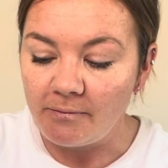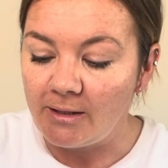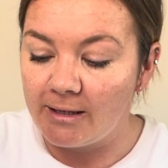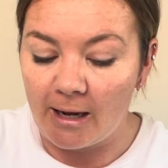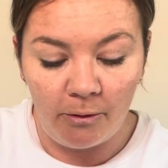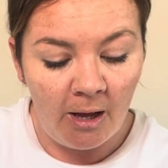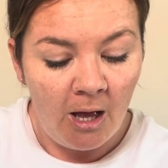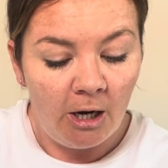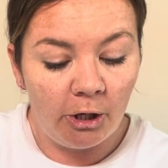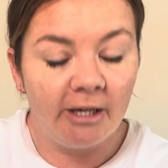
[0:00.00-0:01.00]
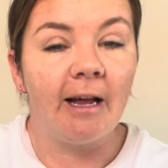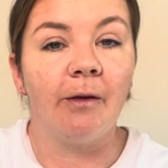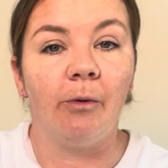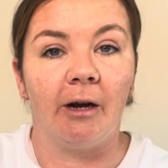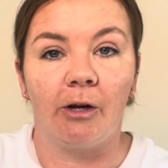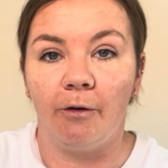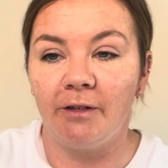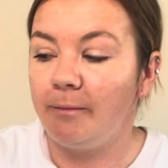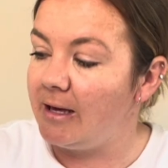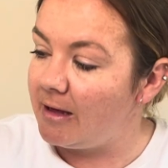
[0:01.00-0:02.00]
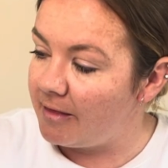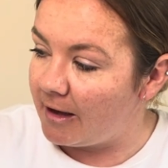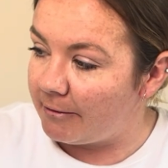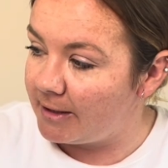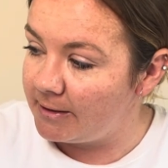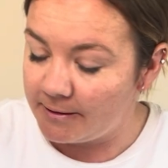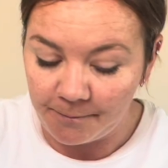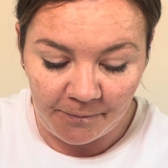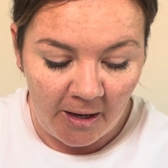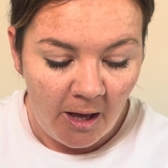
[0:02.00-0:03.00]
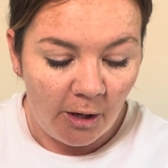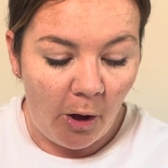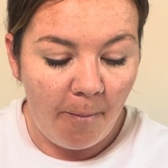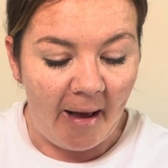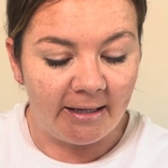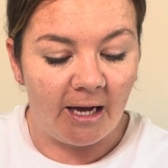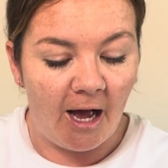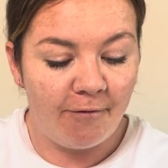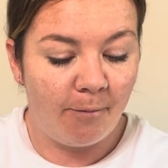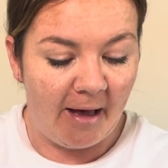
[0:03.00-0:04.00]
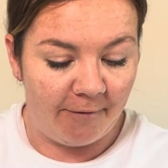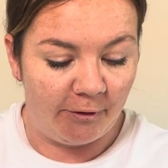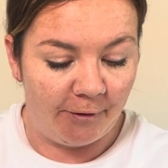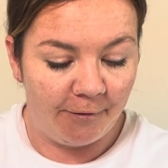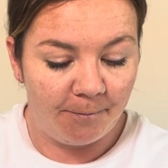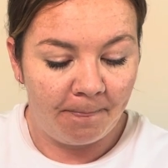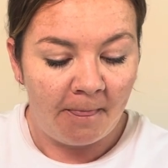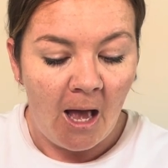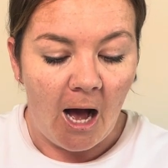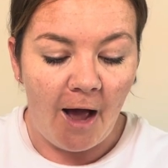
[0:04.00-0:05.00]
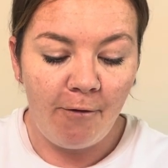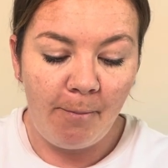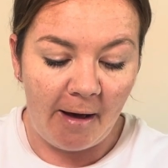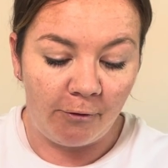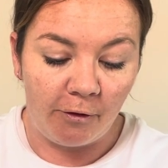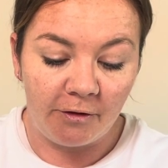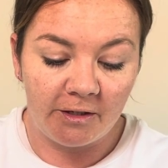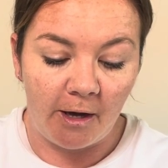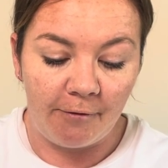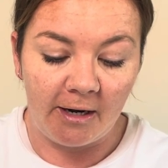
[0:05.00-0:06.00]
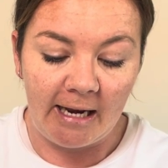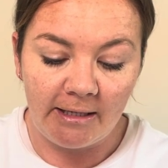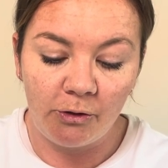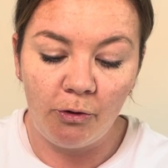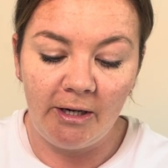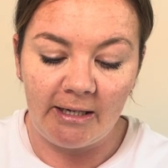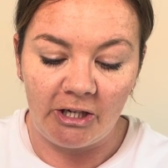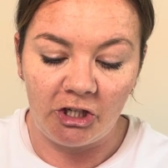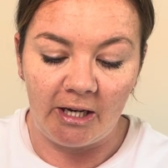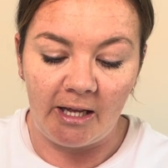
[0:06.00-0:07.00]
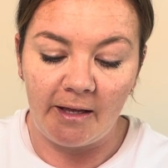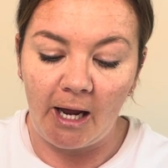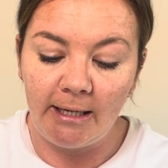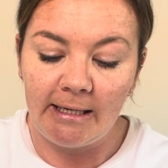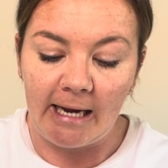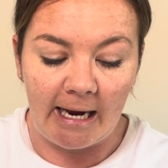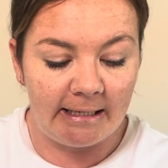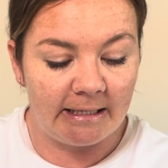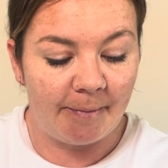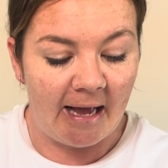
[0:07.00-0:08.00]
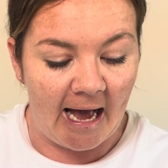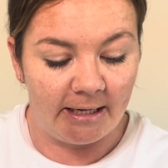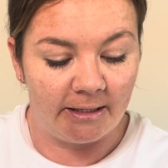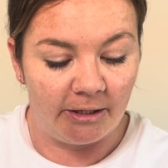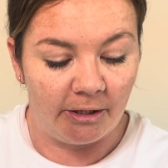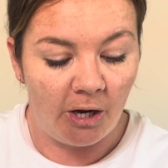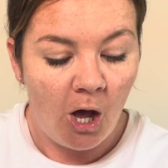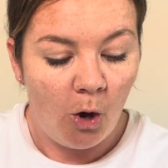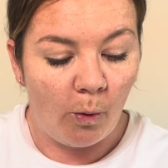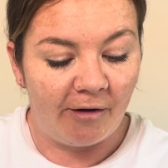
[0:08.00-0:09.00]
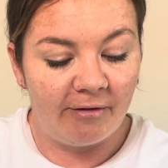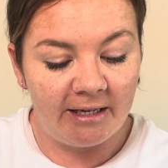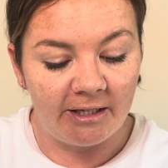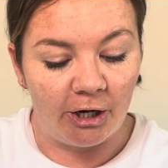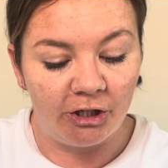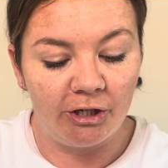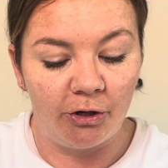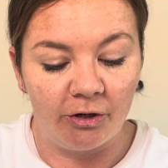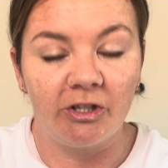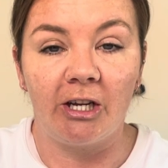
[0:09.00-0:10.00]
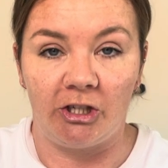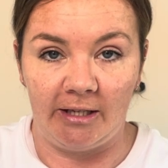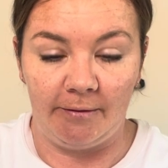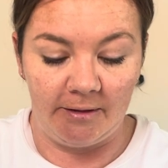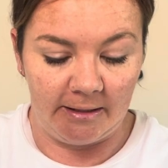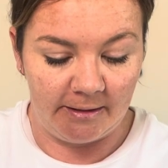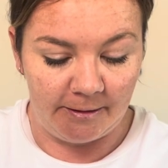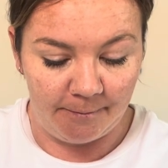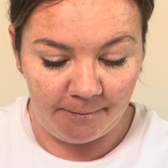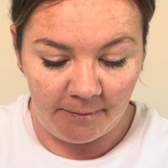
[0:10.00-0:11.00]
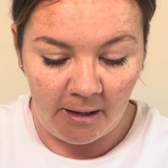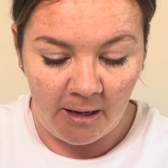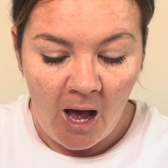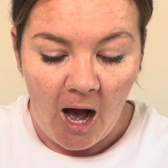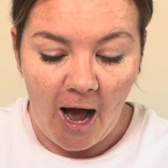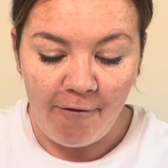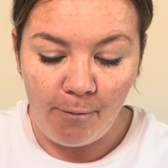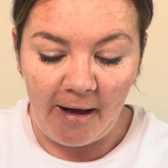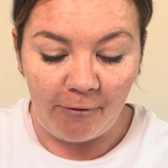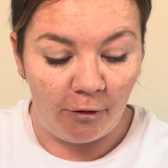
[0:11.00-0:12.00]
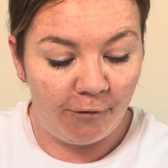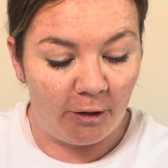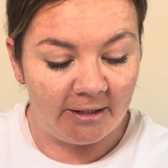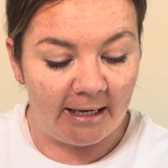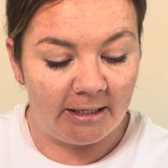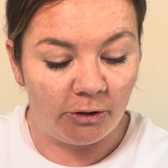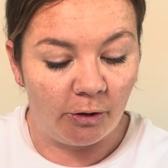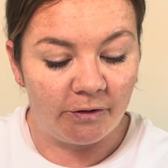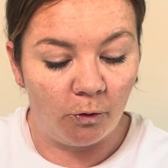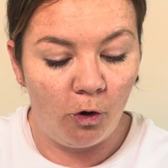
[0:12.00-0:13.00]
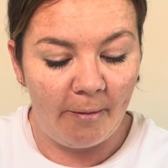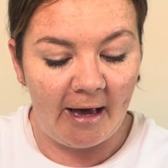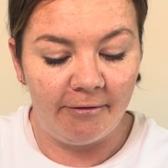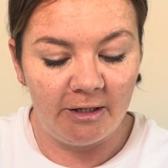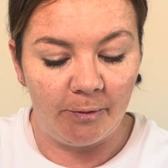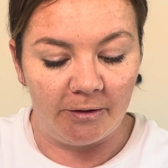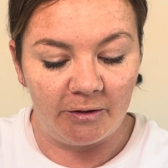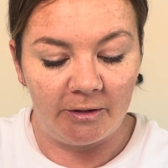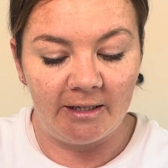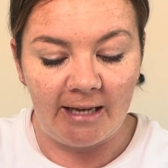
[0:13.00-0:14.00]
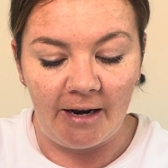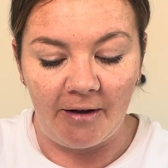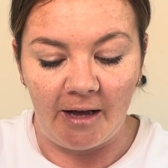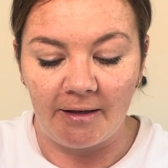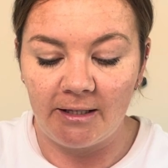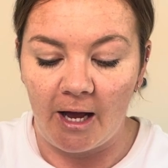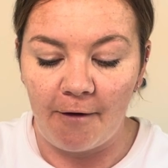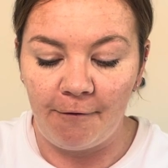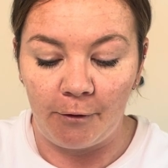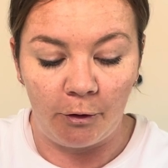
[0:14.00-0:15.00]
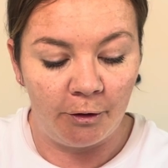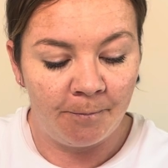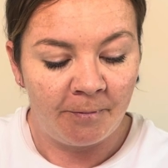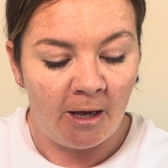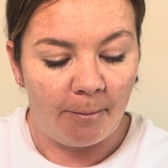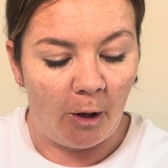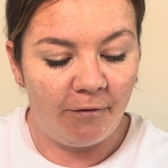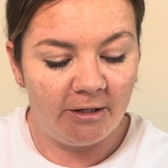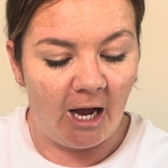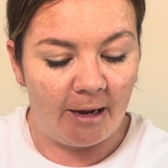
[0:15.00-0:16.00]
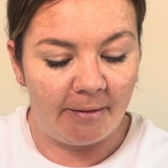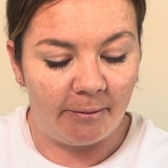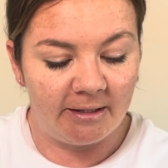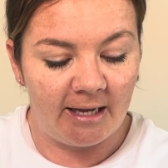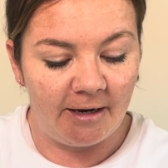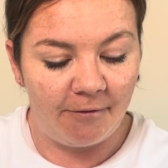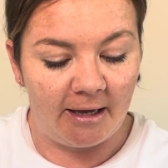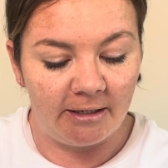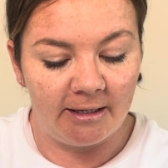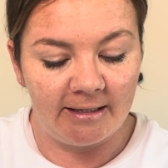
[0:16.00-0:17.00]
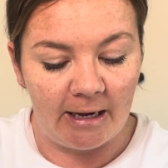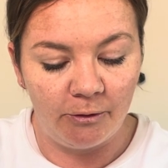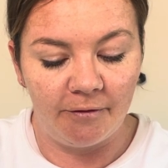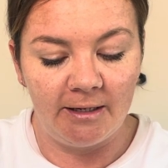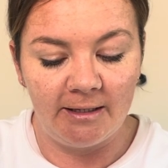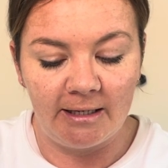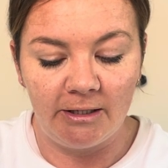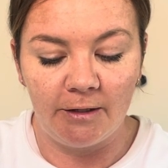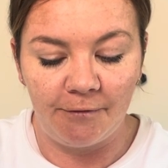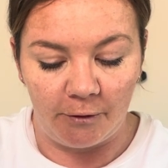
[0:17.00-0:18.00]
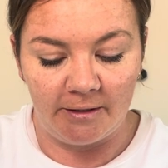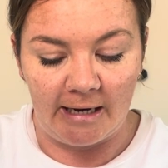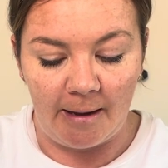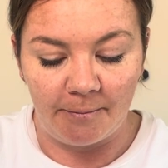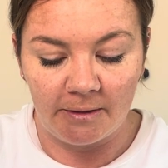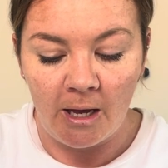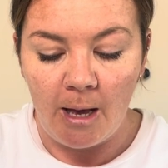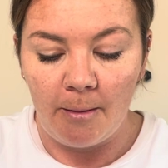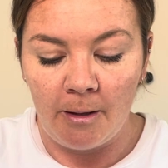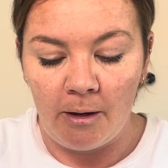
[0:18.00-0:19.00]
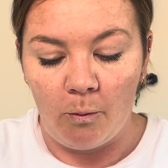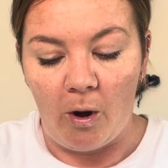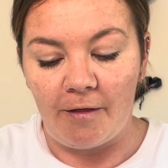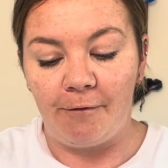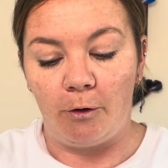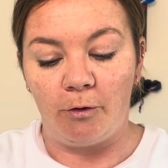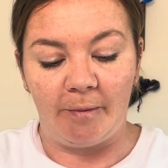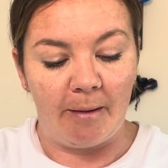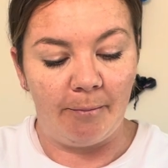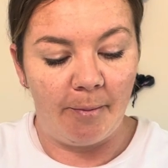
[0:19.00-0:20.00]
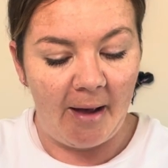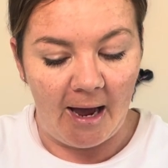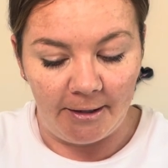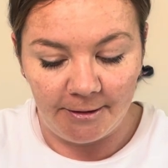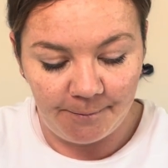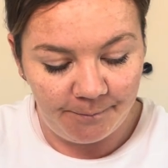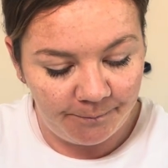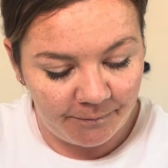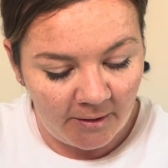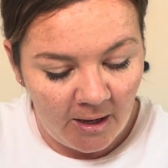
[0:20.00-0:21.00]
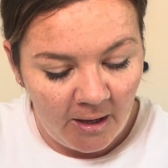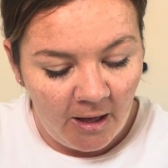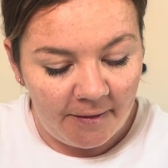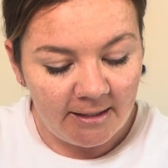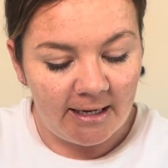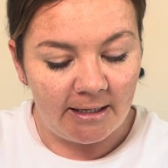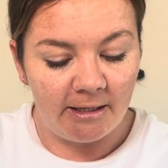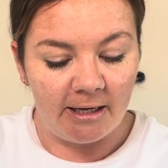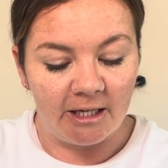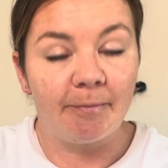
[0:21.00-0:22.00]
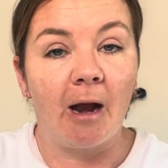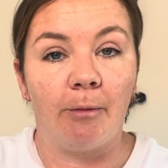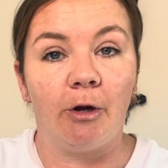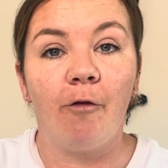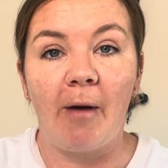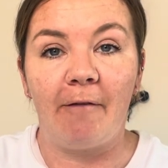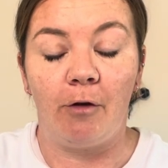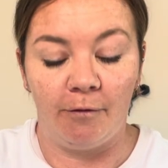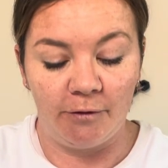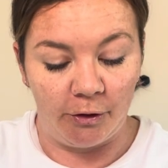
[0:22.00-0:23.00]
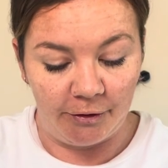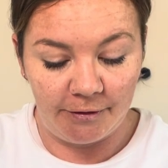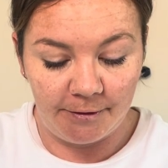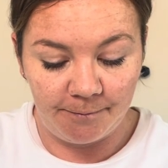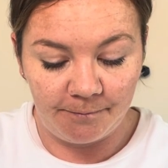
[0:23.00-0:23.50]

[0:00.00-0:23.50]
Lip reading: Now, looking at the work of some key theorists. Going back to Ivan Pavlov. Ivan Pavlov discovered classical conditioning in the 1980s by accident while researching dogs' digestive system. Ivan Pavlov noticed that his dog's automatic response was to salivate at the sight of food, but over time they would salivate to the sound of his assistant's footsteps. while the food was being prepared. This led to the experiment of Pavlov's dogs.